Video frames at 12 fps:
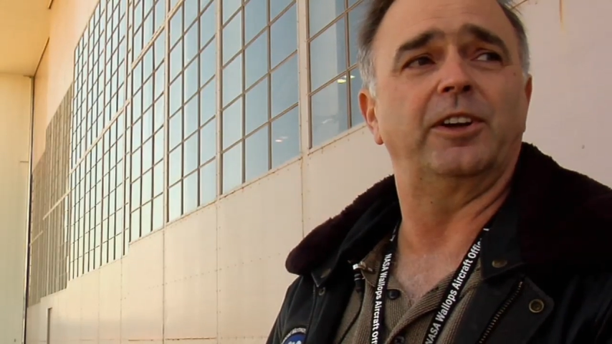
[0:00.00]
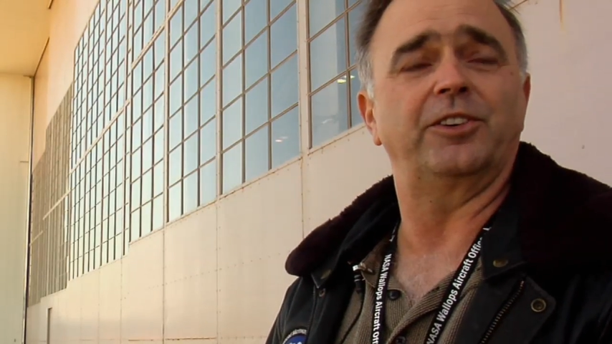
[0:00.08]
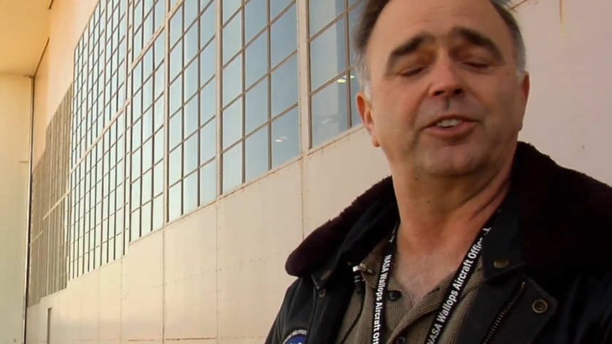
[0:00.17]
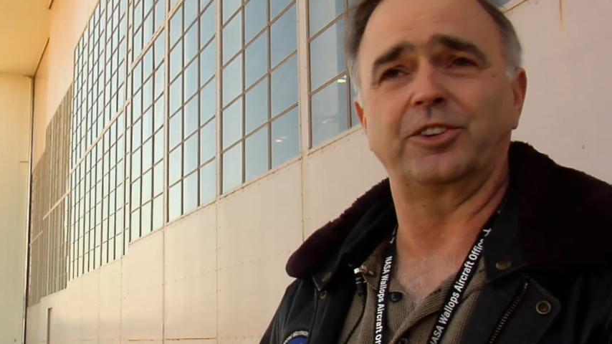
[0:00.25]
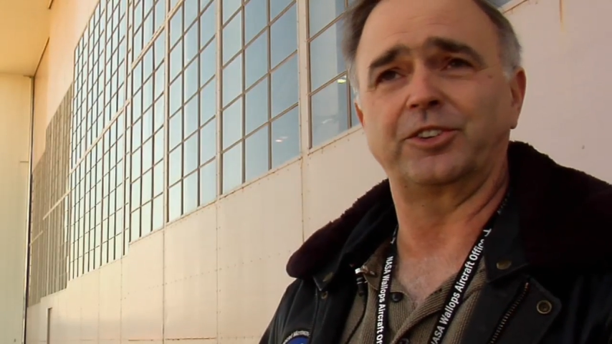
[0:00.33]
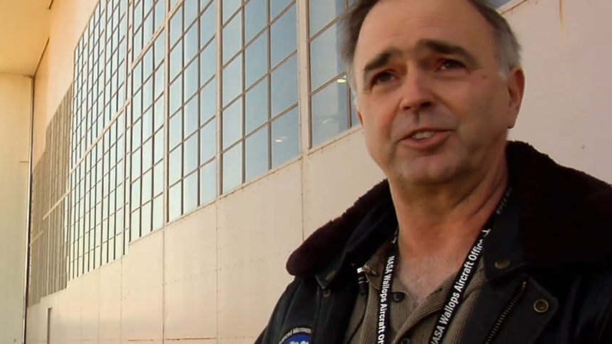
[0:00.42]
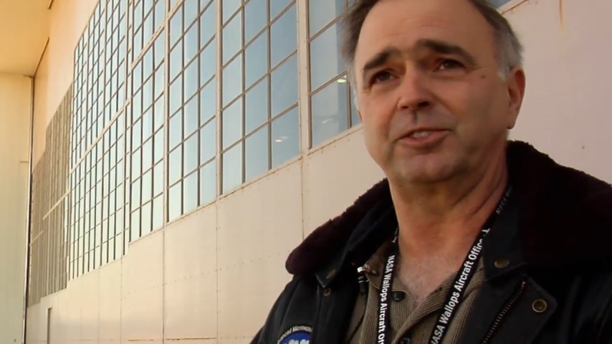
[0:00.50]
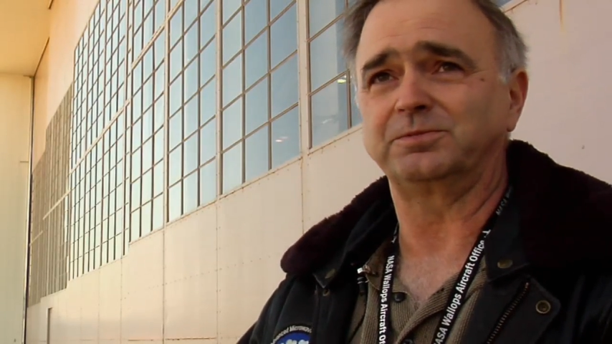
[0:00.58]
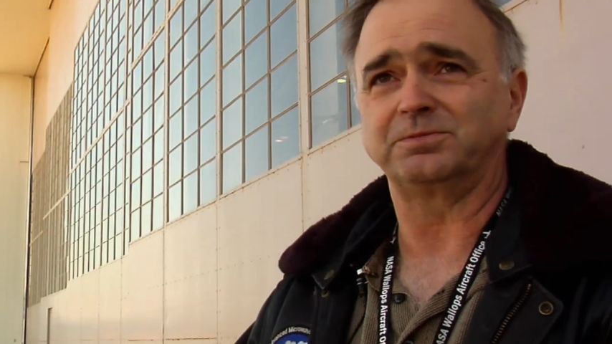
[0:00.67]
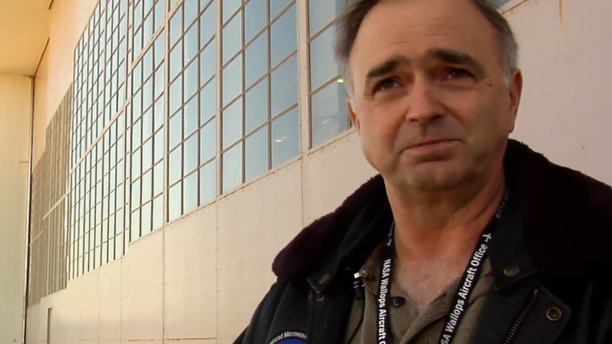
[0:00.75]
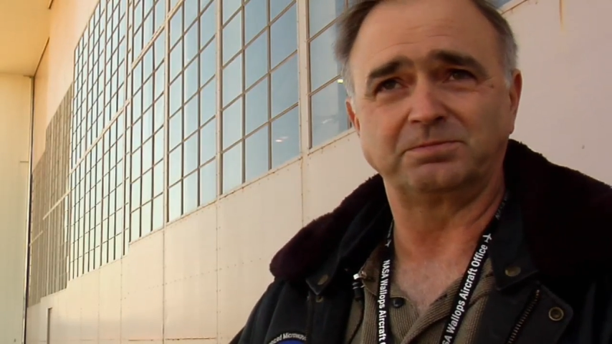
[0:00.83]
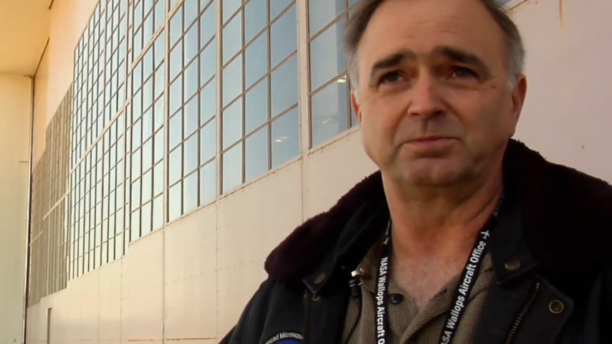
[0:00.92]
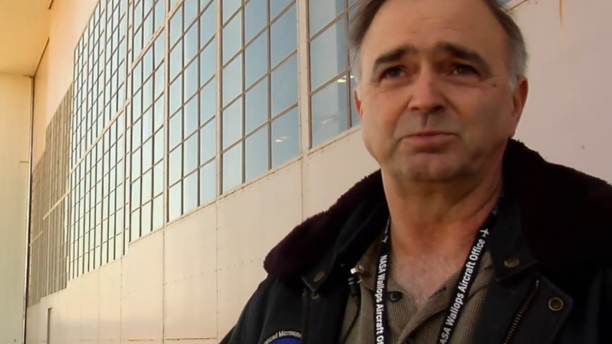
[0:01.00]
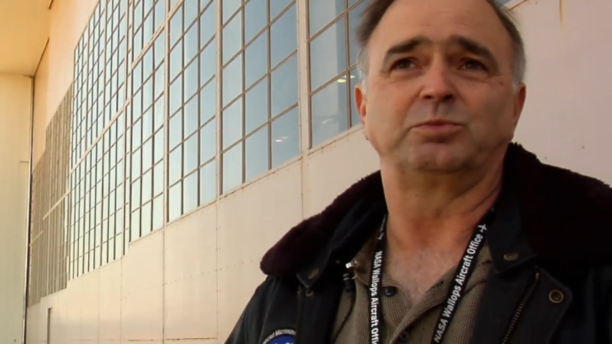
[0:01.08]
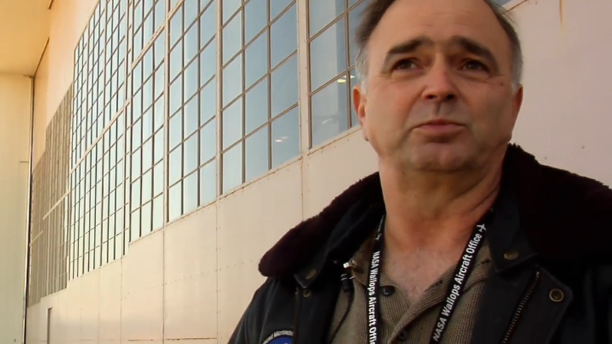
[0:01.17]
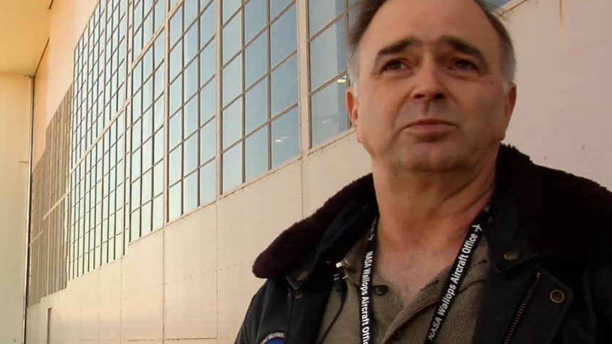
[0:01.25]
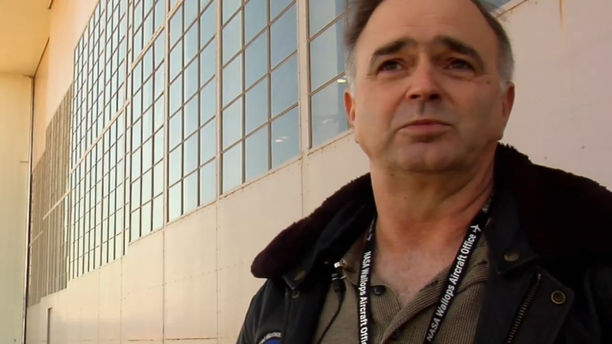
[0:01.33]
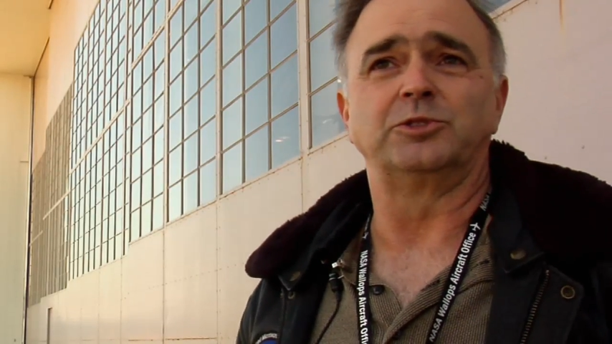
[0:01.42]
It's just,
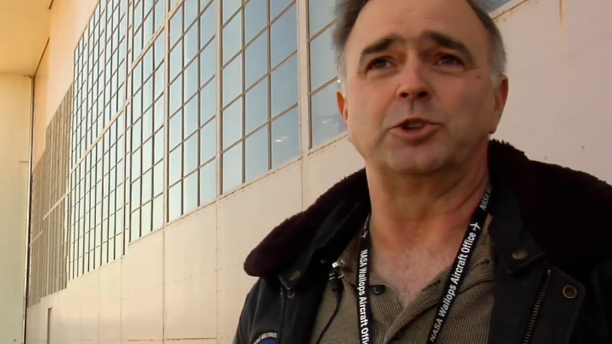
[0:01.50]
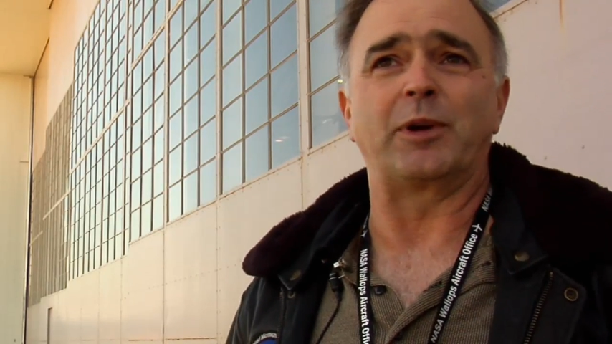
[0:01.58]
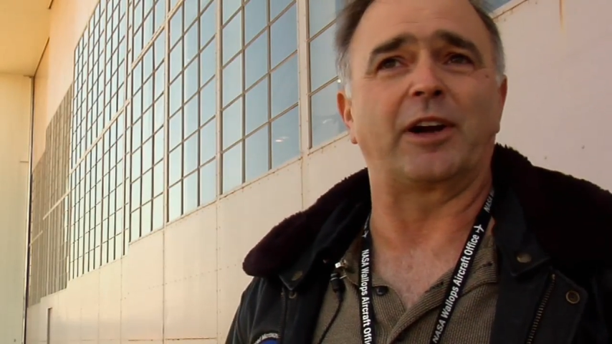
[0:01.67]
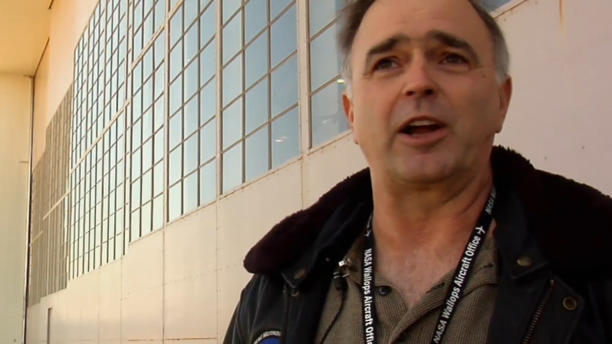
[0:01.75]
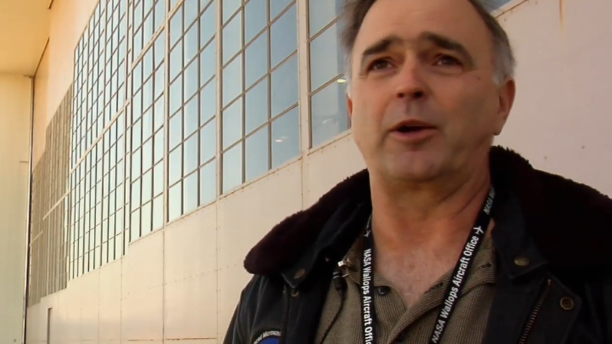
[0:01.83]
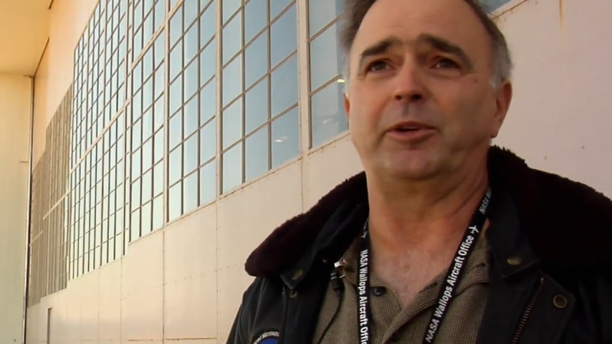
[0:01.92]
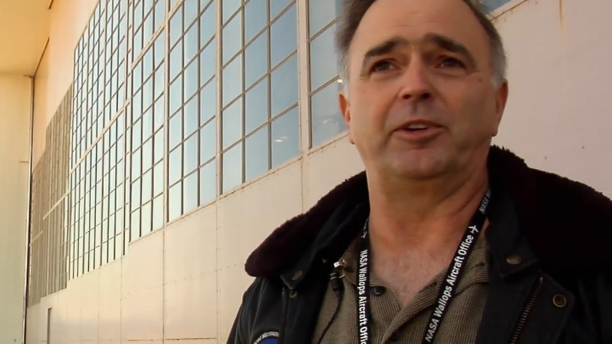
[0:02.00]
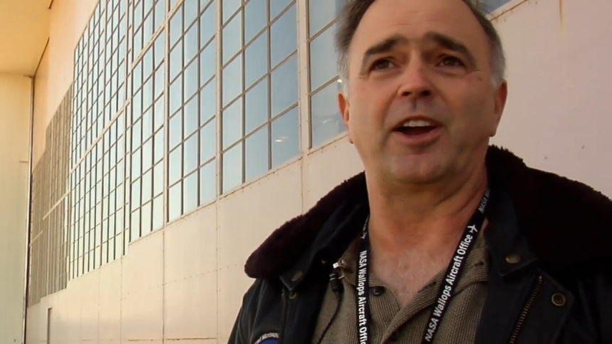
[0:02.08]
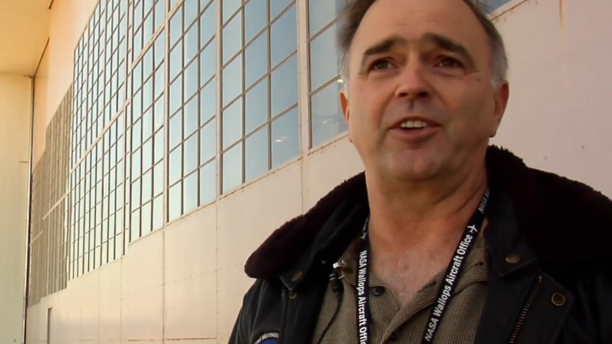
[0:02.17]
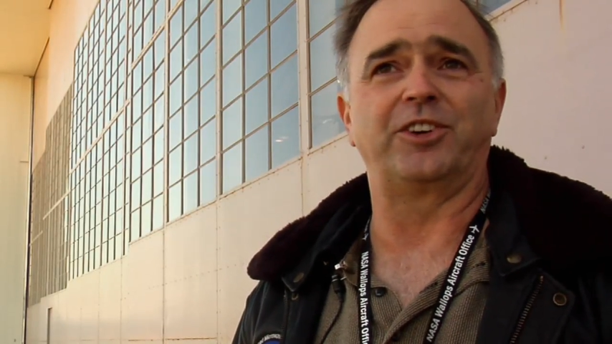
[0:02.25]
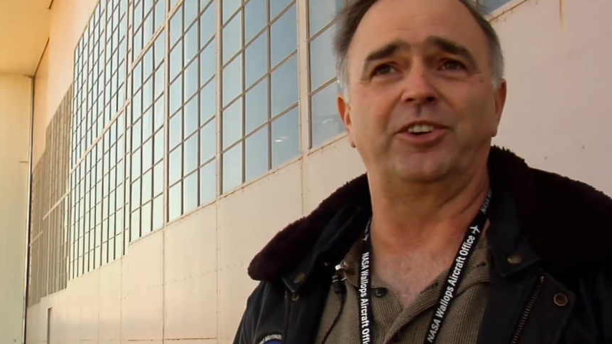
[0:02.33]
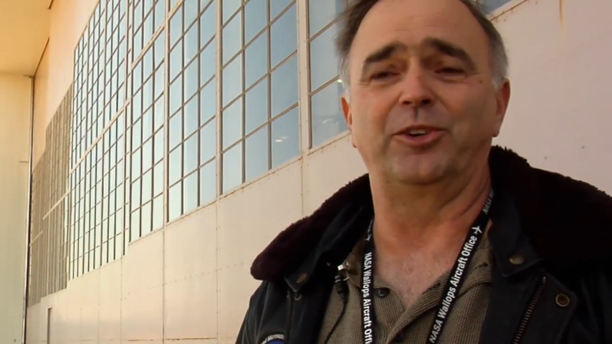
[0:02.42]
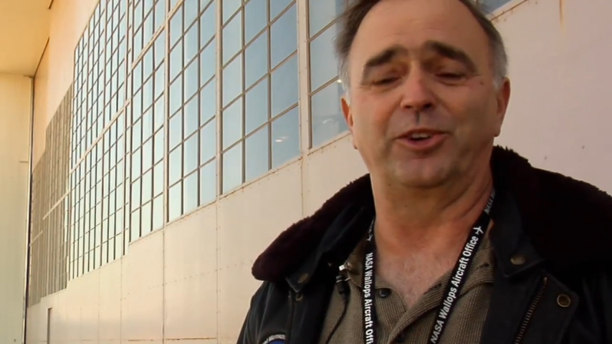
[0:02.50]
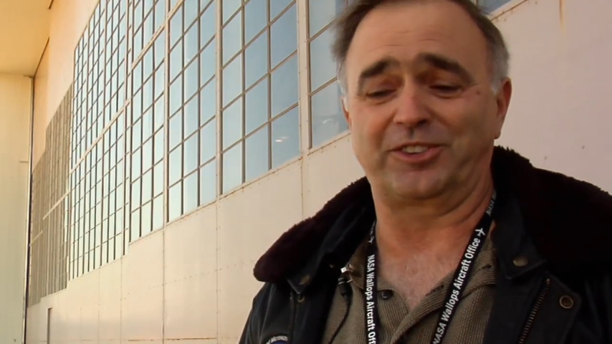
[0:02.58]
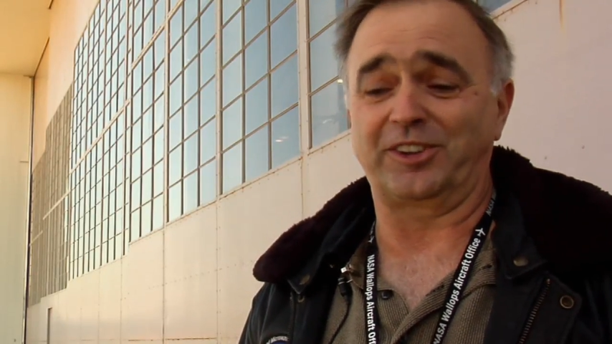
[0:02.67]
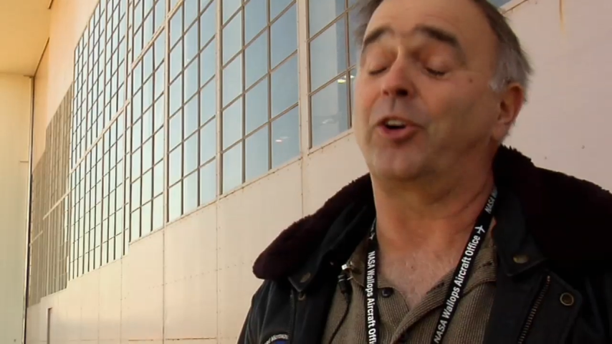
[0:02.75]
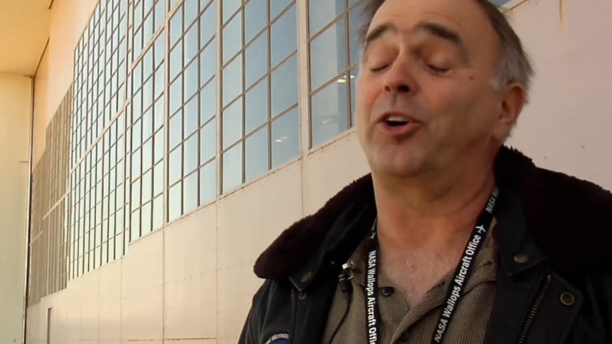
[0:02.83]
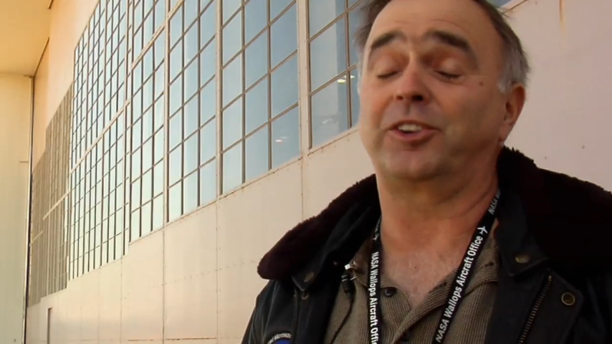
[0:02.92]
no matter how many times you do it,
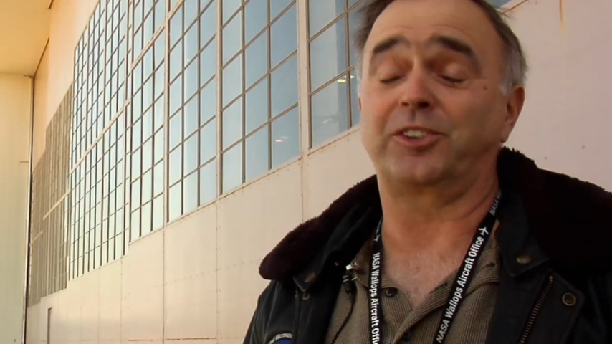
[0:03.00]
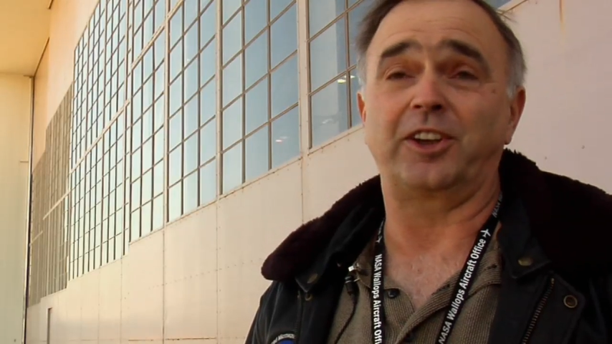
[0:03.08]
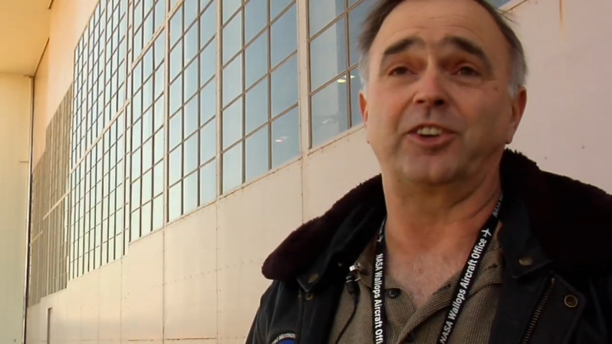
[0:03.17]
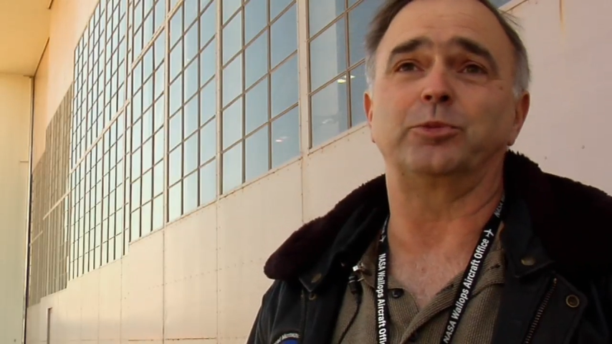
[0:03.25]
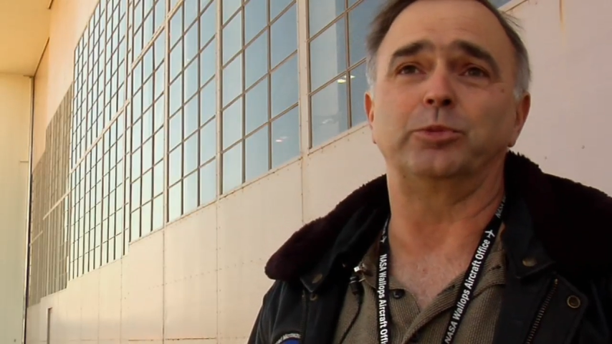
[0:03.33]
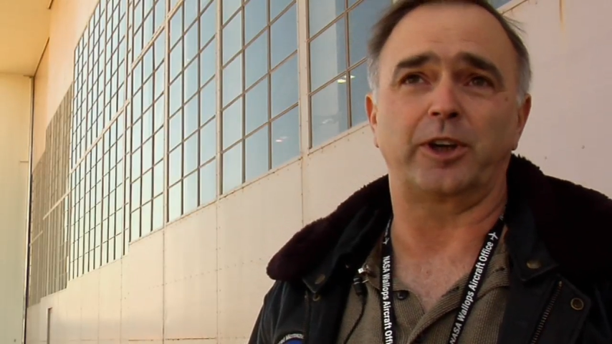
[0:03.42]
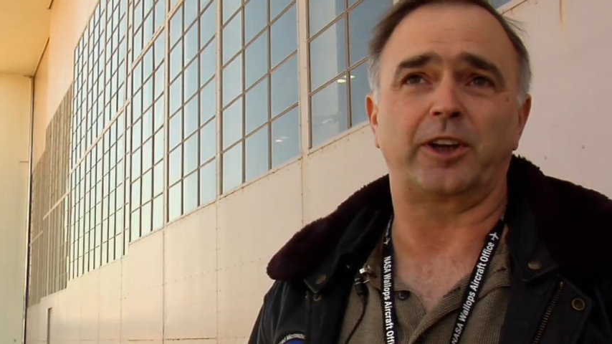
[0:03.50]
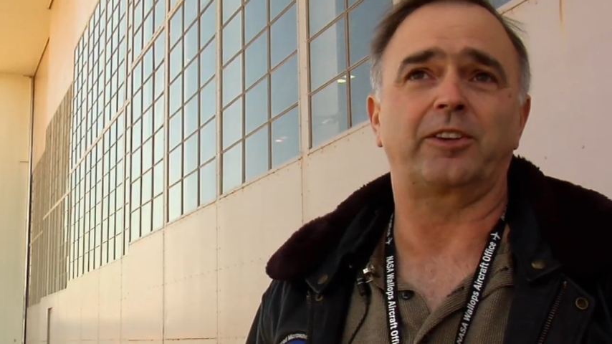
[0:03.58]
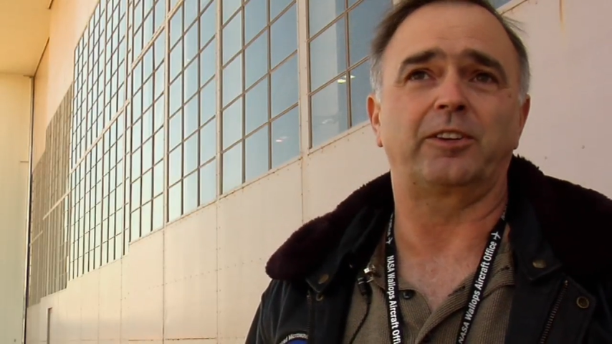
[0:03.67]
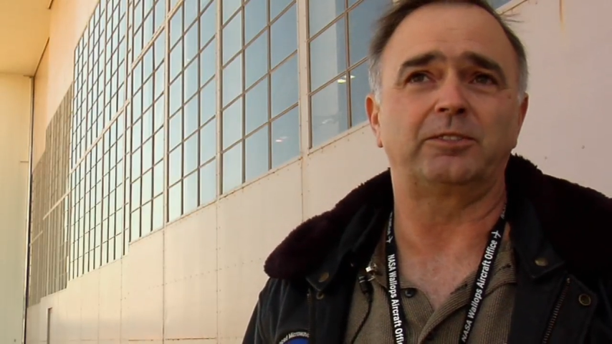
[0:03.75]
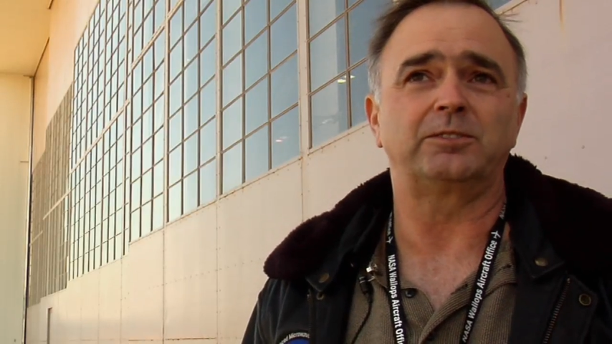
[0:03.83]
oh, it always takes your breath.